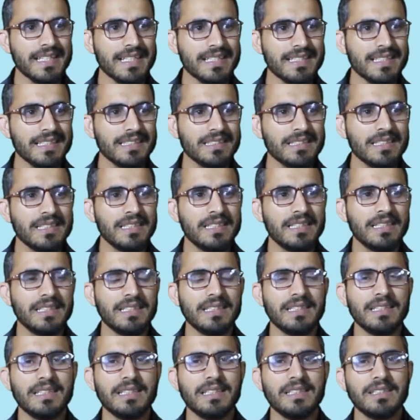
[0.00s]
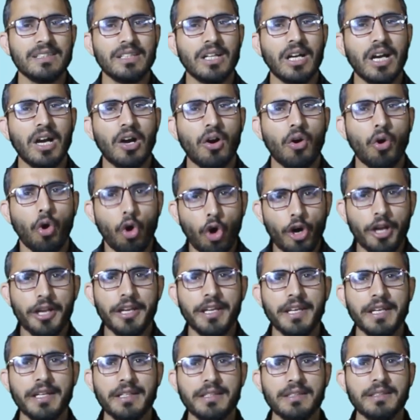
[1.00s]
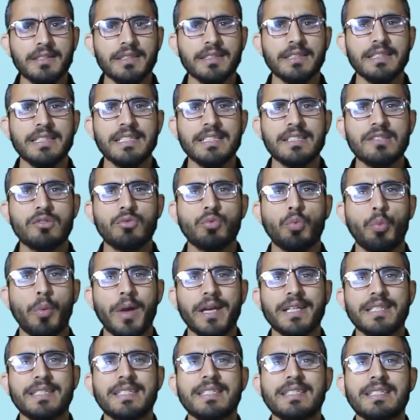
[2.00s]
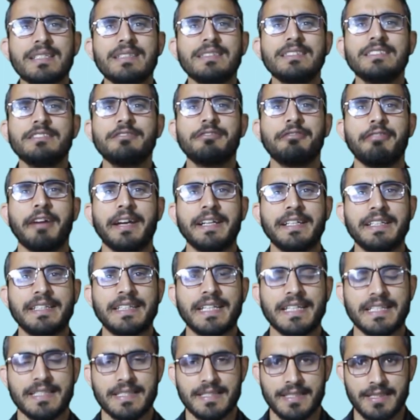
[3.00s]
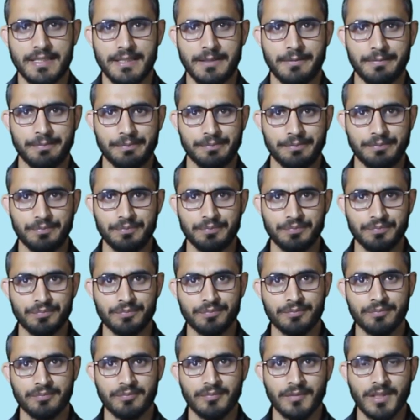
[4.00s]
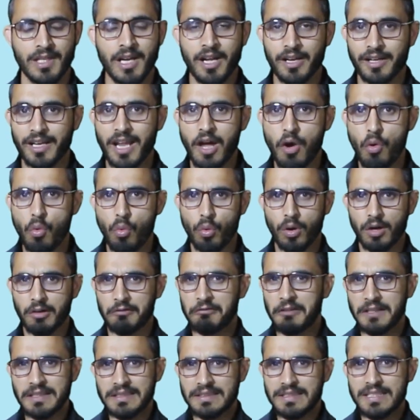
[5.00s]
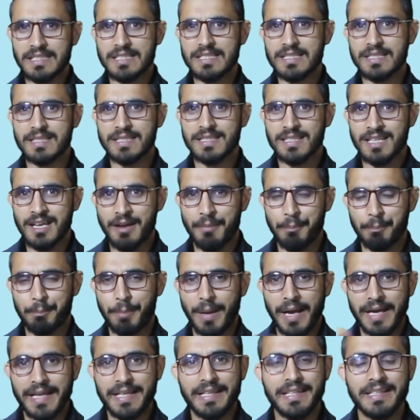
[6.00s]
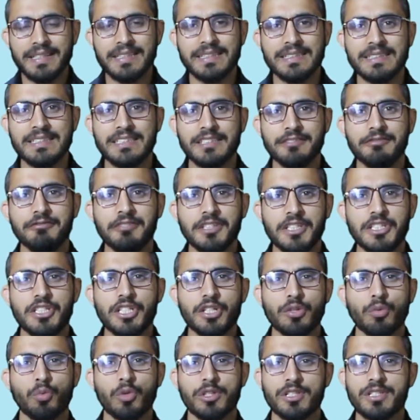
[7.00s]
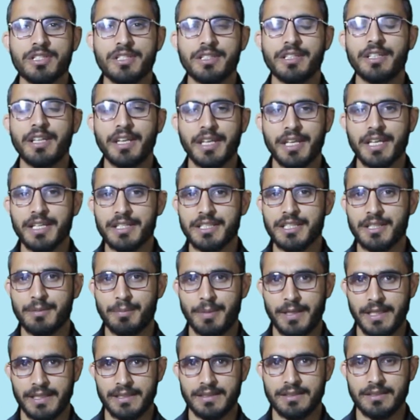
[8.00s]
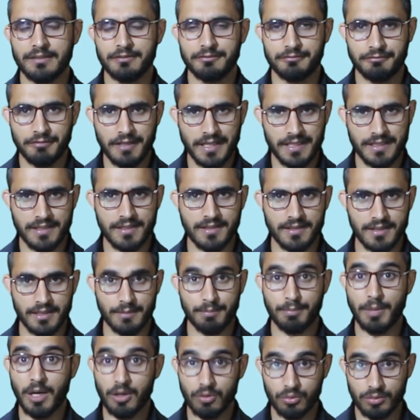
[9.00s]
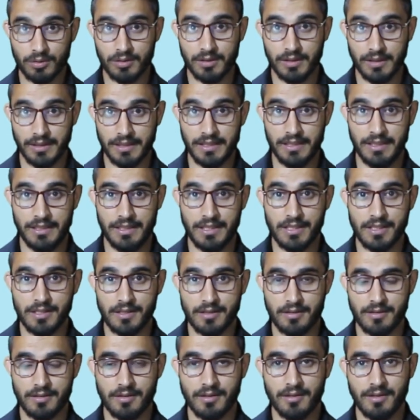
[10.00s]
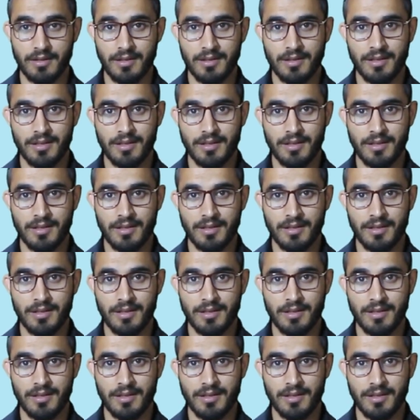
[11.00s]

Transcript: says that Orient is Western fantasy. Now, when this binary division was created by the West about the East,